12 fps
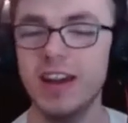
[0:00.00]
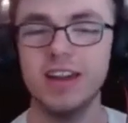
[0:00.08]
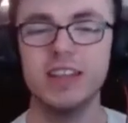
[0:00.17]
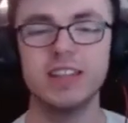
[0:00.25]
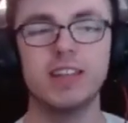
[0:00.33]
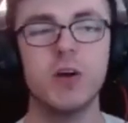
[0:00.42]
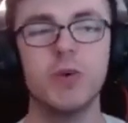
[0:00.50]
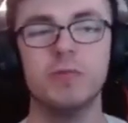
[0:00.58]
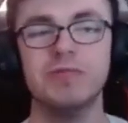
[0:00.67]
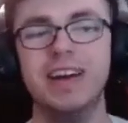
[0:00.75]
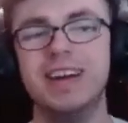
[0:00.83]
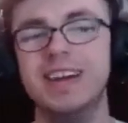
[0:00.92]
So,
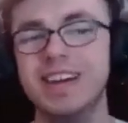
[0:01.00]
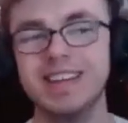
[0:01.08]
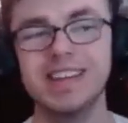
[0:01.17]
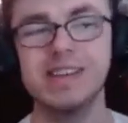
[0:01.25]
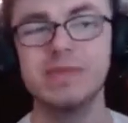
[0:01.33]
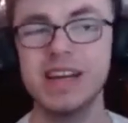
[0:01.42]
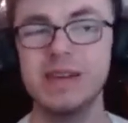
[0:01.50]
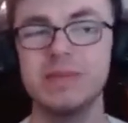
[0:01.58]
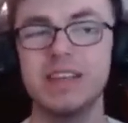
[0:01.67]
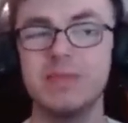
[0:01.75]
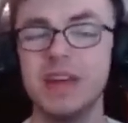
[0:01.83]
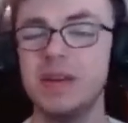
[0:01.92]
sometimes
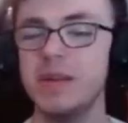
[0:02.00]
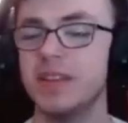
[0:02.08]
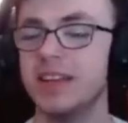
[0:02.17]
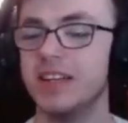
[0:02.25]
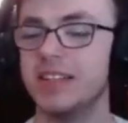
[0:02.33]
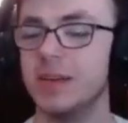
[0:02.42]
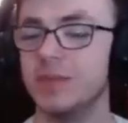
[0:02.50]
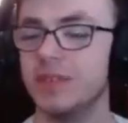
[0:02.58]
it plays up.